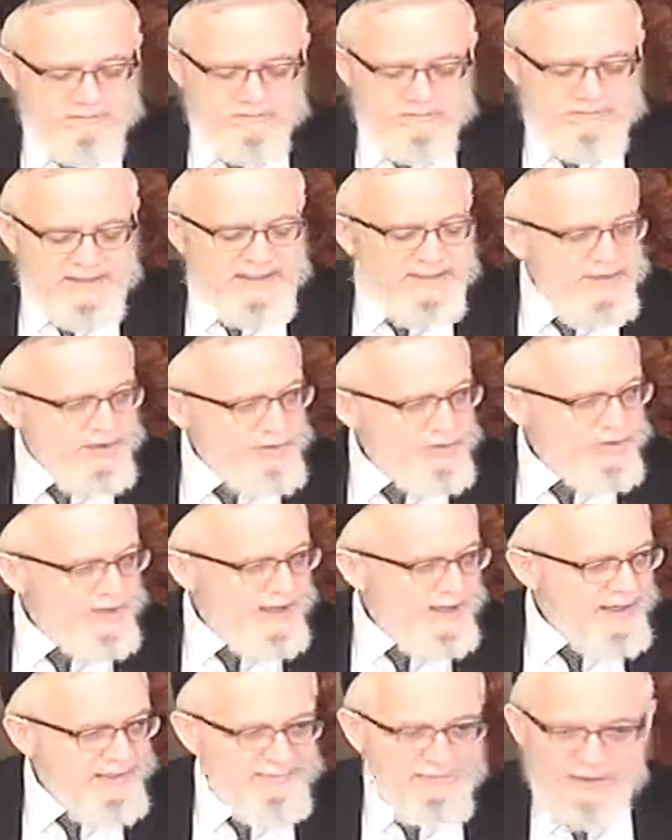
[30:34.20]
that they use in an
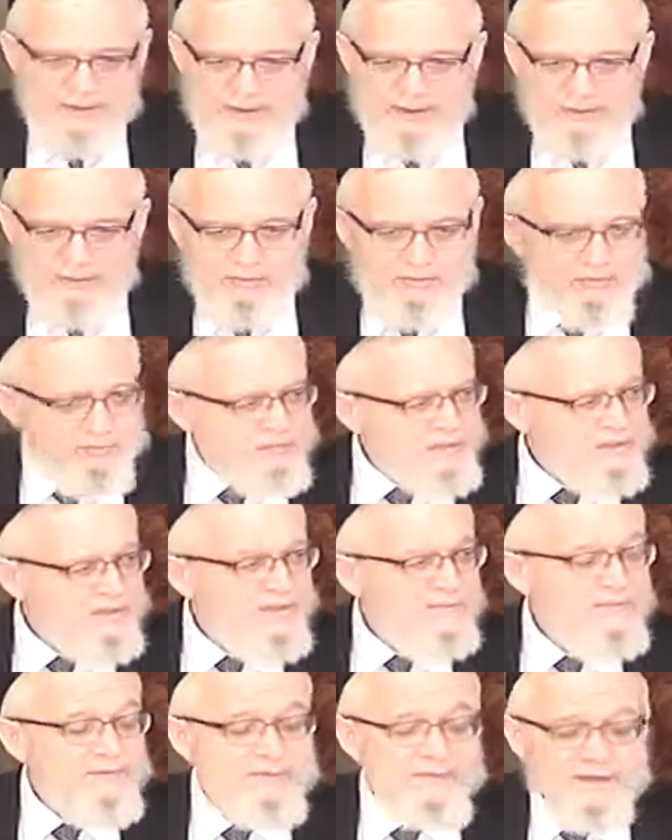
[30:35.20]
operating room,
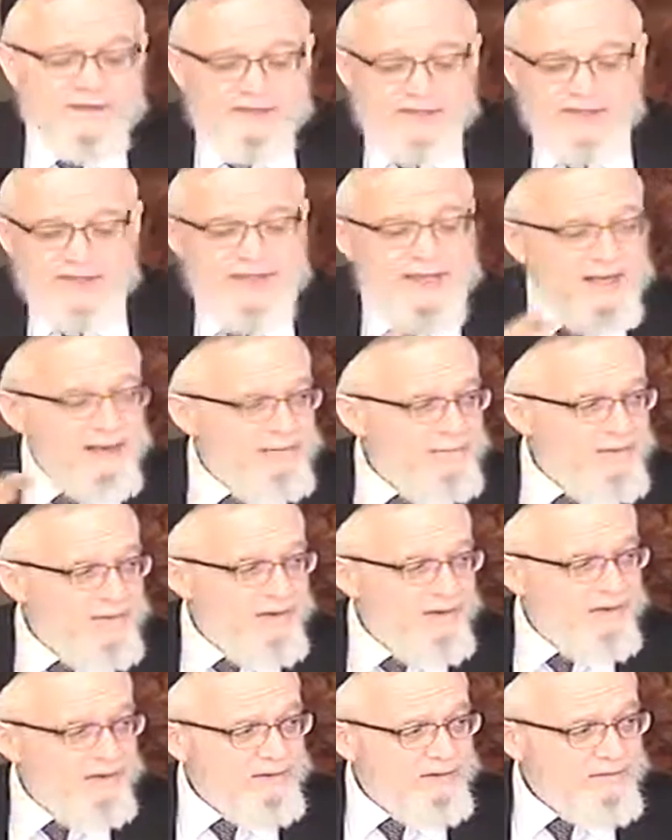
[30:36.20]
sophisticated
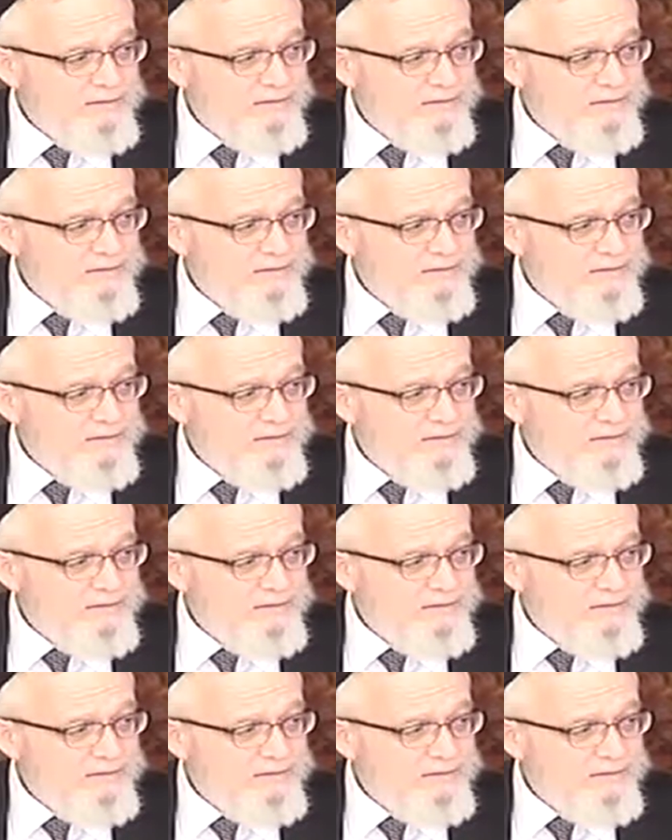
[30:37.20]
beyond,